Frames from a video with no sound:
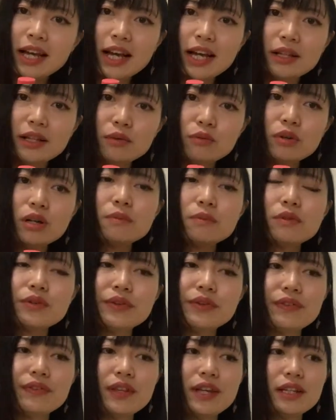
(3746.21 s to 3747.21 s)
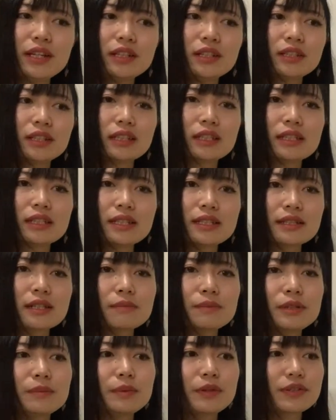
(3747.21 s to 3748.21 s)
And one more thing,
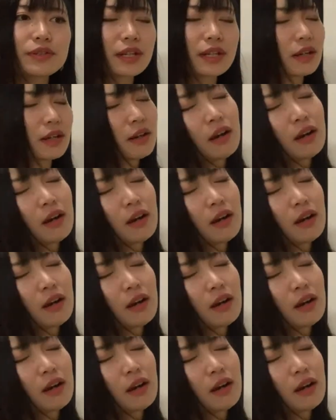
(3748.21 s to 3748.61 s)
some people say,